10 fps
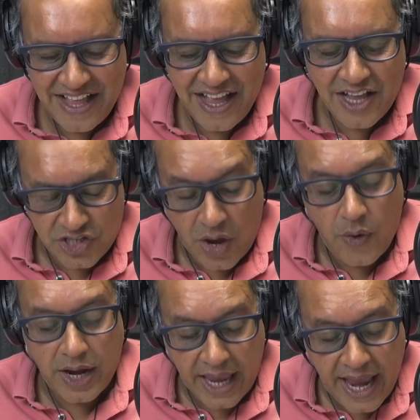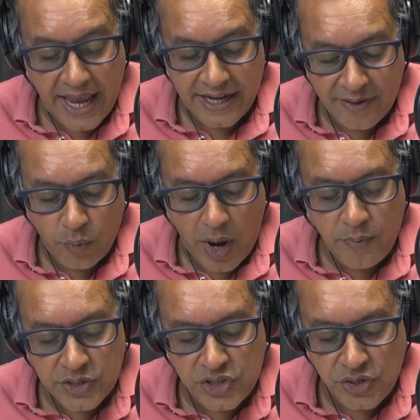So again, when
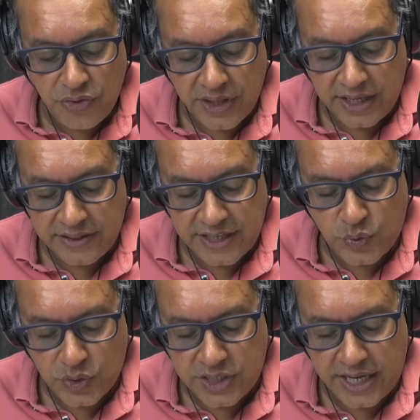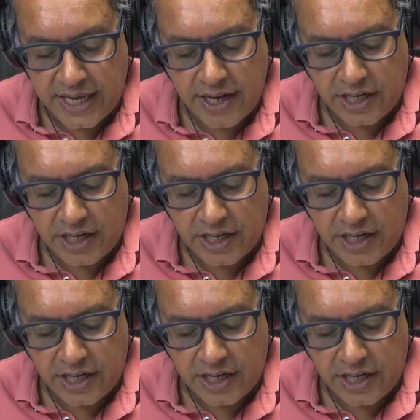would you think this would kick in?